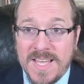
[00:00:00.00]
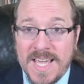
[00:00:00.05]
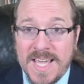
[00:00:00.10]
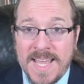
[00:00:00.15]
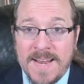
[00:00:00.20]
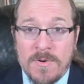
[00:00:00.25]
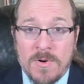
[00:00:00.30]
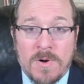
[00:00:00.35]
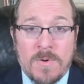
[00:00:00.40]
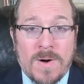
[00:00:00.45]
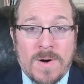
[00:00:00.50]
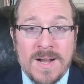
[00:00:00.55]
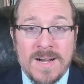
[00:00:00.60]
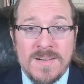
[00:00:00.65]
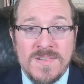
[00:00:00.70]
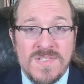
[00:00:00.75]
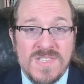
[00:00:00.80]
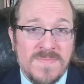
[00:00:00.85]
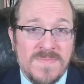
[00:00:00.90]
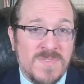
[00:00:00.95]
It
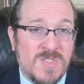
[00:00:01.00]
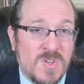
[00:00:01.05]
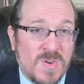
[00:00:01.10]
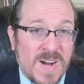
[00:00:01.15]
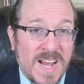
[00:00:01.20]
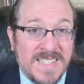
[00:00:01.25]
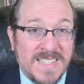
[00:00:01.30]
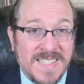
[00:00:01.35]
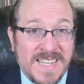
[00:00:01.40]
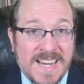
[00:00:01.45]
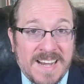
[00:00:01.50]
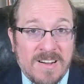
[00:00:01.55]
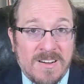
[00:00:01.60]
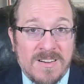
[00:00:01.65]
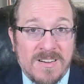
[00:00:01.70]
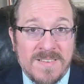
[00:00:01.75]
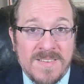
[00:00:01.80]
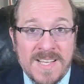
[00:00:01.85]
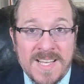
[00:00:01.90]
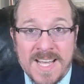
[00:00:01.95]
requires some trial and
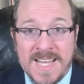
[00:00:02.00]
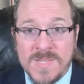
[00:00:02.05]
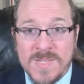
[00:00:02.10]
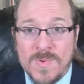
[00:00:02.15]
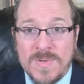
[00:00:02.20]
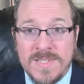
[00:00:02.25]
error, as